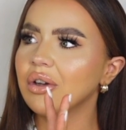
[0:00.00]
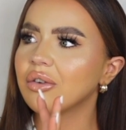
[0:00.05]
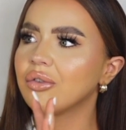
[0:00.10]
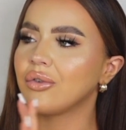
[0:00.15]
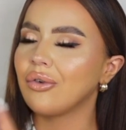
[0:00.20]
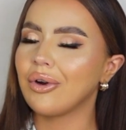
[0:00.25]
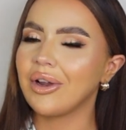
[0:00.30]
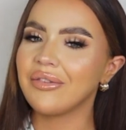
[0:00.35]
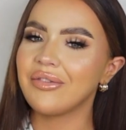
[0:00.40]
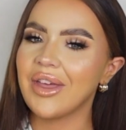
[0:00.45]

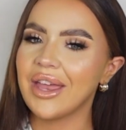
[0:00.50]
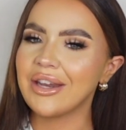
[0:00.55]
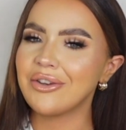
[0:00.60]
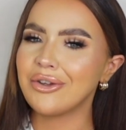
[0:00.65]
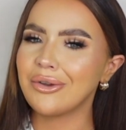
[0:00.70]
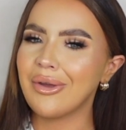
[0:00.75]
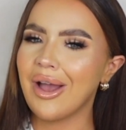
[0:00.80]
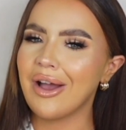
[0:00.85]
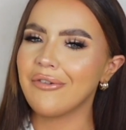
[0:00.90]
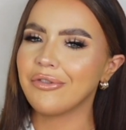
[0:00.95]
for if they
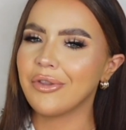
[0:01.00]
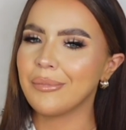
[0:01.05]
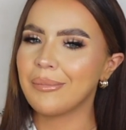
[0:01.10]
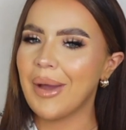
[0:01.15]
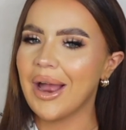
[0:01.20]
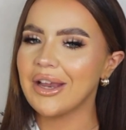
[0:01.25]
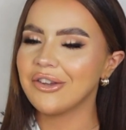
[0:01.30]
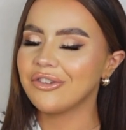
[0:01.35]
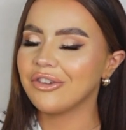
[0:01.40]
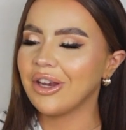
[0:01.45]
do have the
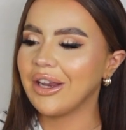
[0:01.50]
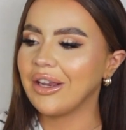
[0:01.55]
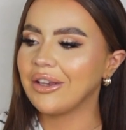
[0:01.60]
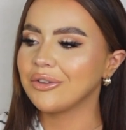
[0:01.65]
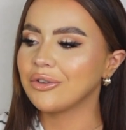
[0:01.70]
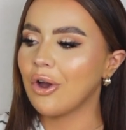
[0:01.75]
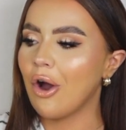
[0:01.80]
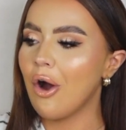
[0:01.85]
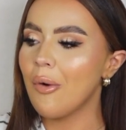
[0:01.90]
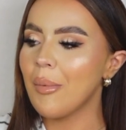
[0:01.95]
matching
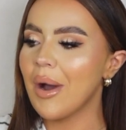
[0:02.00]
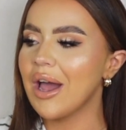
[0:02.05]
top.